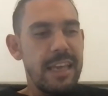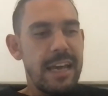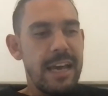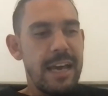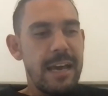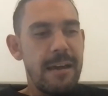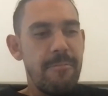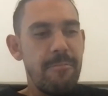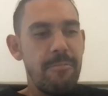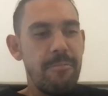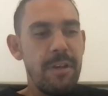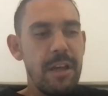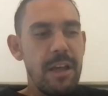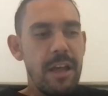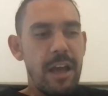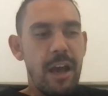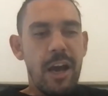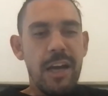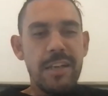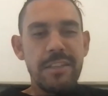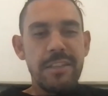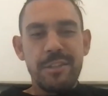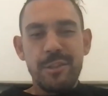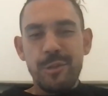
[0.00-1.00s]

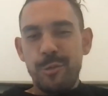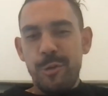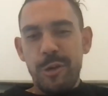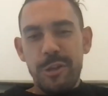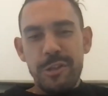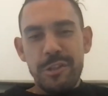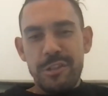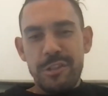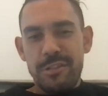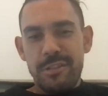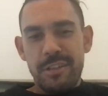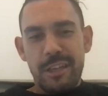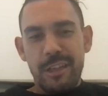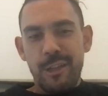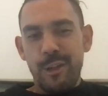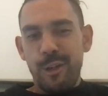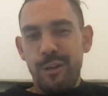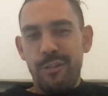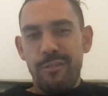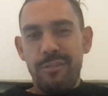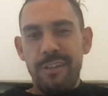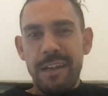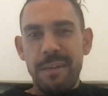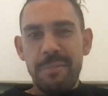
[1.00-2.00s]
I still watch a lot
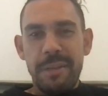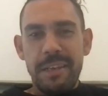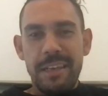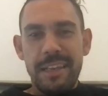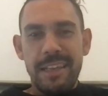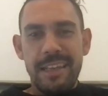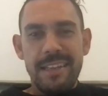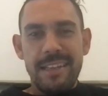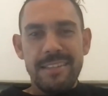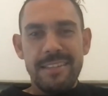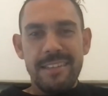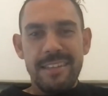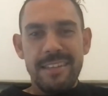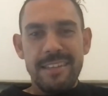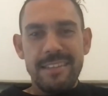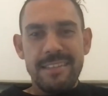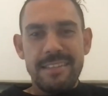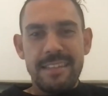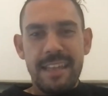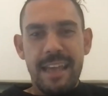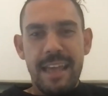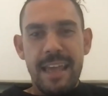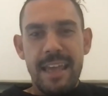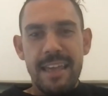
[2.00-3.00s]
of rugby league to this
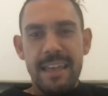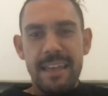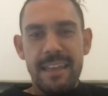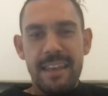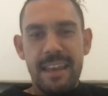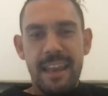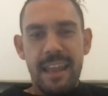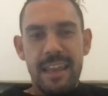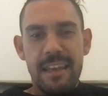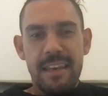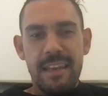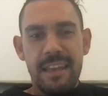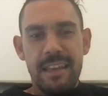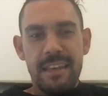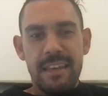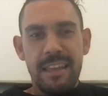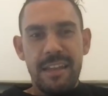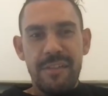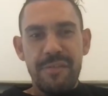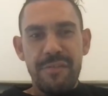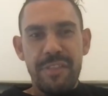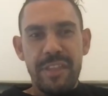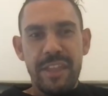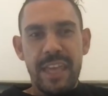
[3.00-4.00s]
day and
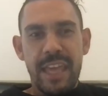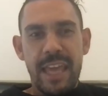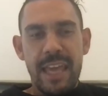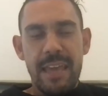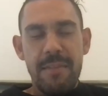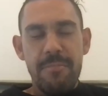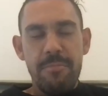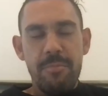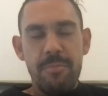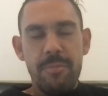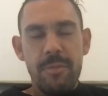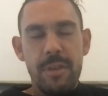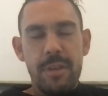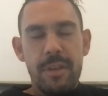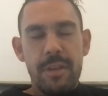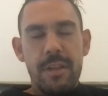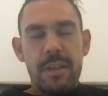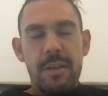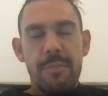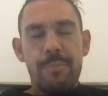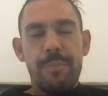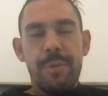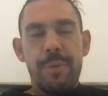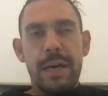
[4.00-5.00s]
love the game.
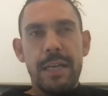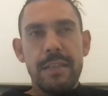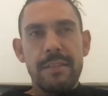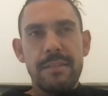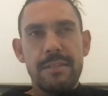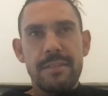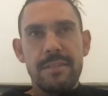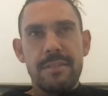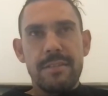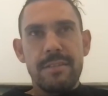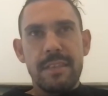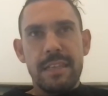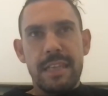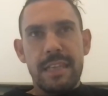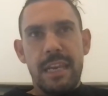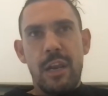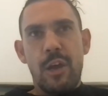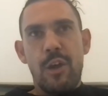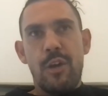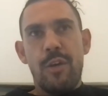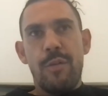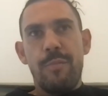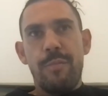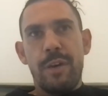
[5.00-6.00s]
But,
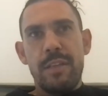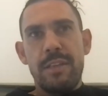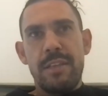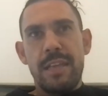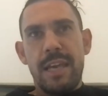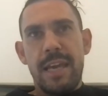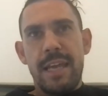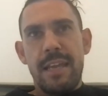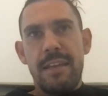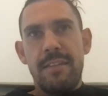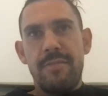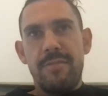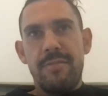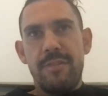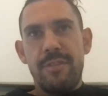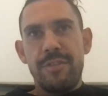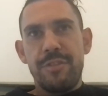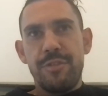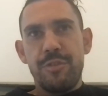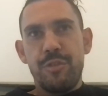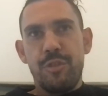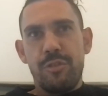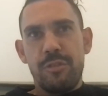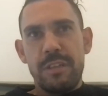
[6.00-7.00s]
my dad
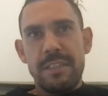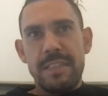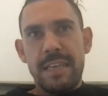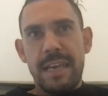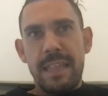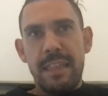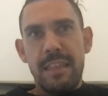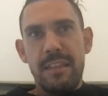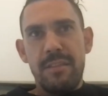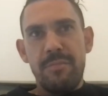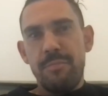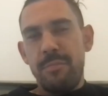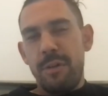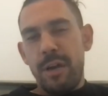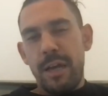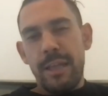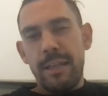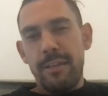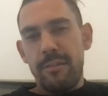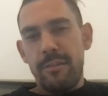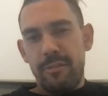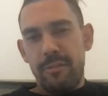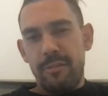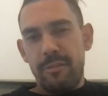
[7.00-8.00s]
saw a talent. My
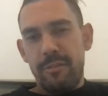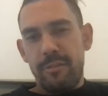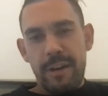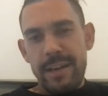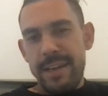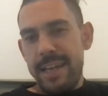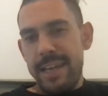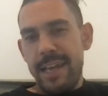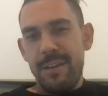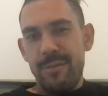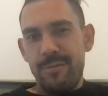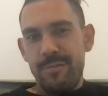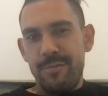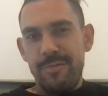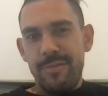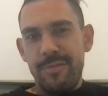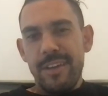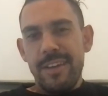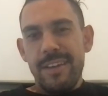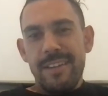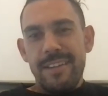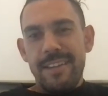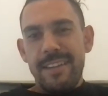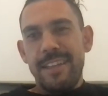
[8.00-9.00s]
granddad,
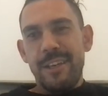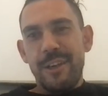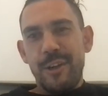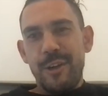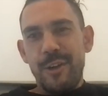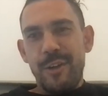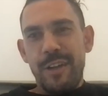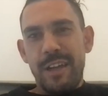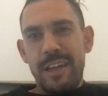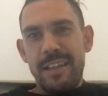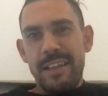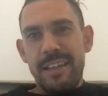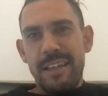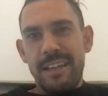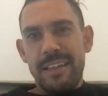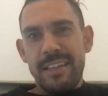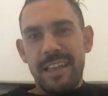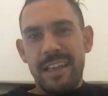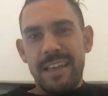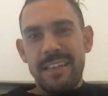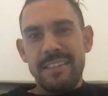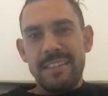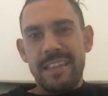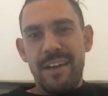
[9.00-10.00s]

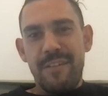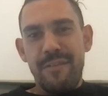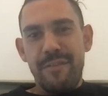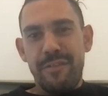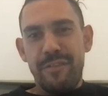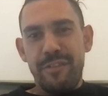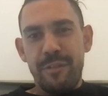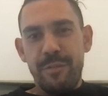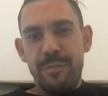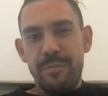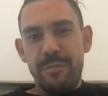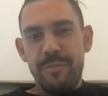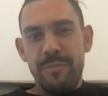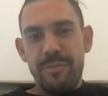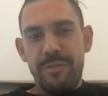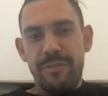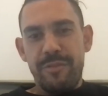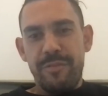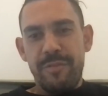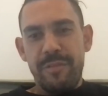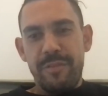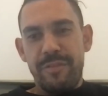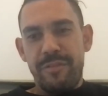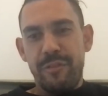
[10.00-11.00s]
has come from
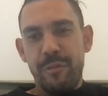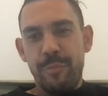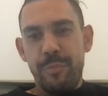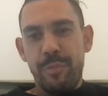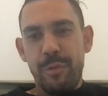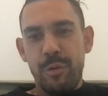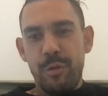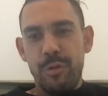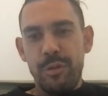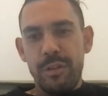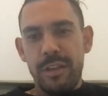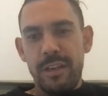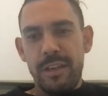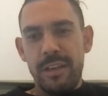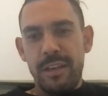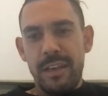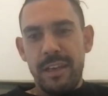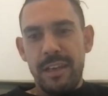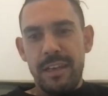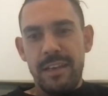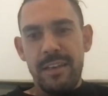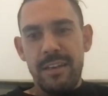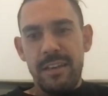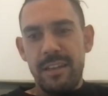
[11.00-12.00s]
football
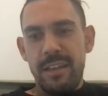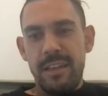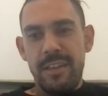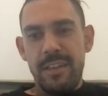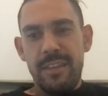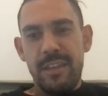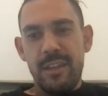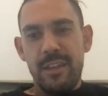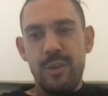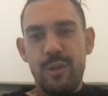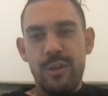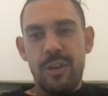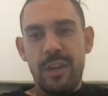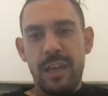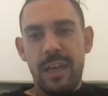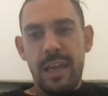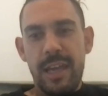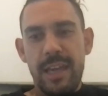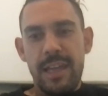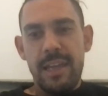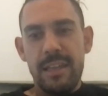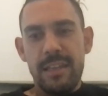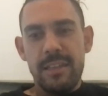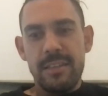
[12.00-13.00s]
in the
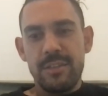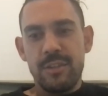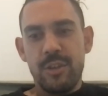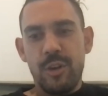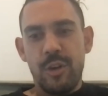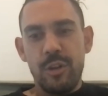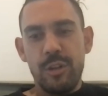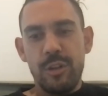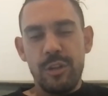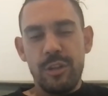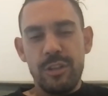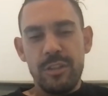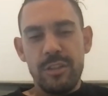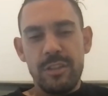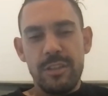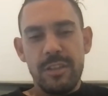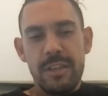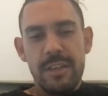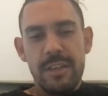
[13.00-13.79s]
UK, Scotland.